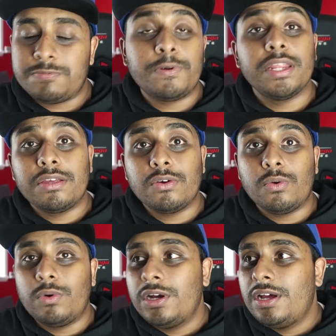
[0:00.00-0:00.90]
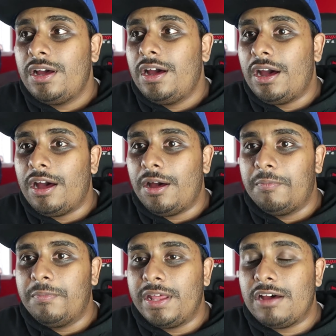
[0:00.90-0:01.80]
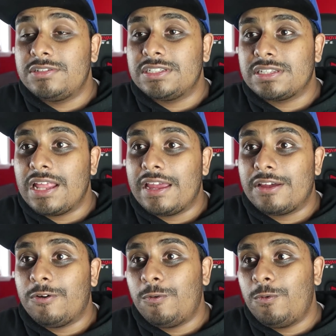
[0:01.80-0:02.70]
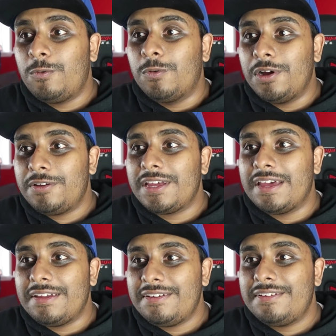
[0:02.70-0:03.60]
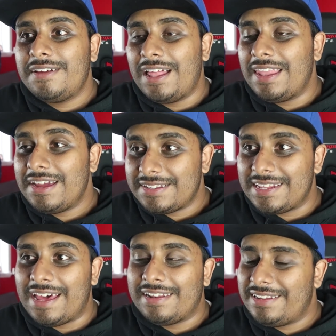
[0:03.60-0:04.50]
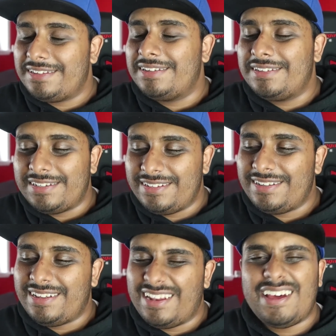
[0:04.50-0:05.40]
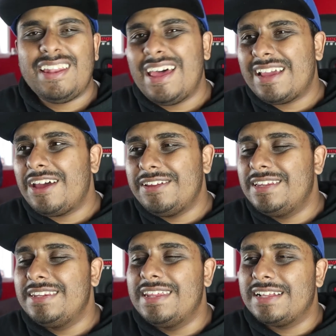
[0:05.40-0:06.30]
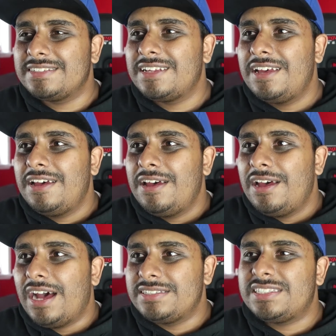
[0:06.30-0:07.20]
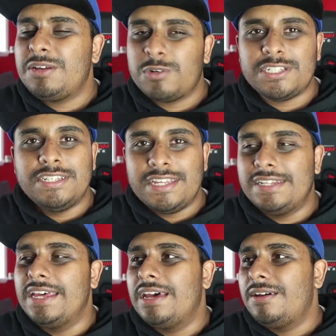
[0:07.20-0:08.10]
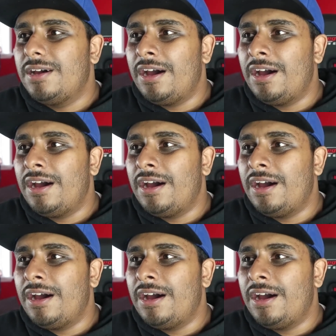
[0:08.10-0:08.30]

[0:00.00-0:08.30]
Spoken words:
pretty cool. And I was just like, oh, okay, I like that. I like how you did that. I see what you did there.